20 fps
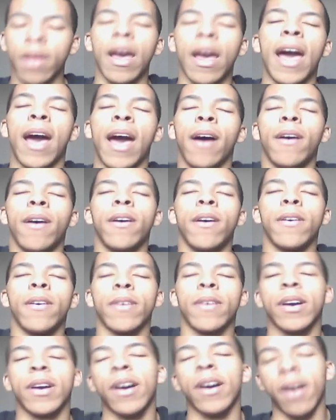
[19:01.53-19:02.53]
at
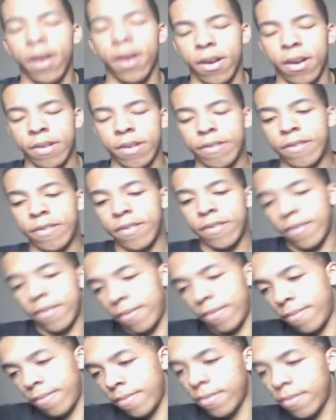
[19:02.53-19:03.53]
all costs,
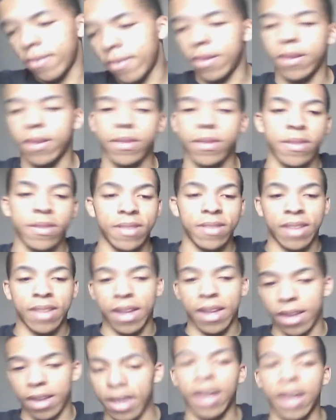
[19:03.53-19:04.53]

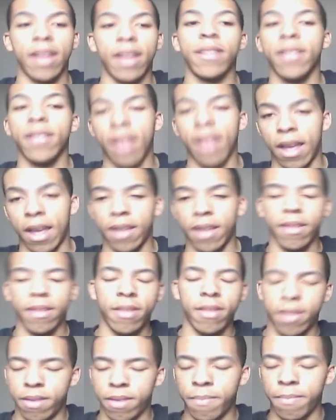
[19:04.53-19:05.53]
again, that
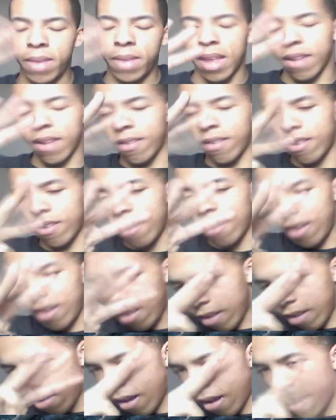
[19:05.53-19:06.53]
to me that's
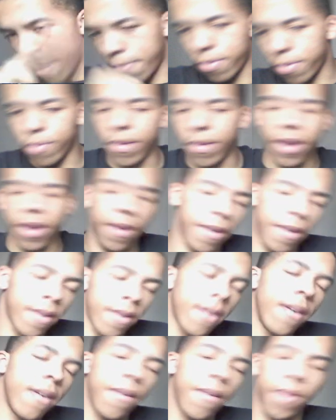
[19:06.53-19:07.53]
in the top 3
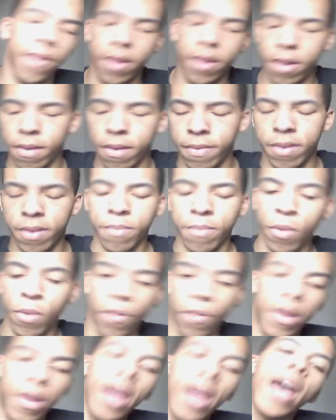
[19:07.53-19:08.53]
of this
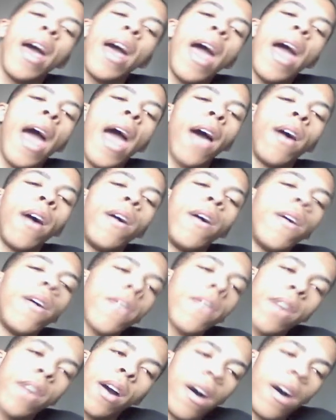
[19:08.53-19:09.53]
movie. At all
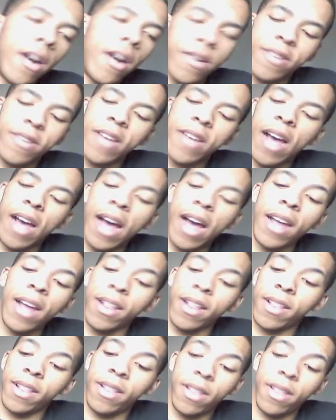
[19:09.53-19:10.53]
costs, I
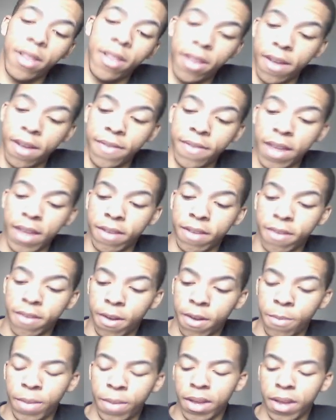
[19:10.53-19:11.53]
love that
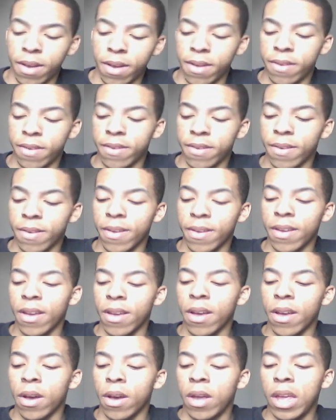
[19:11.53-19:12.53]
song because
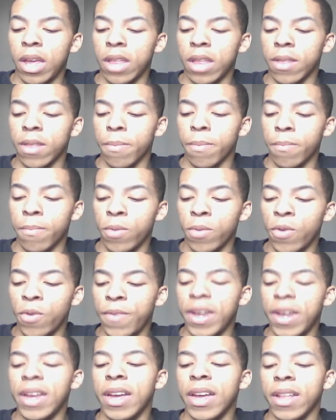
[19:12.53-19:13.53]
in the
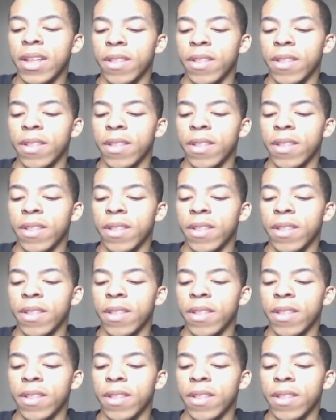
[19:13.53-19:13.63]
movie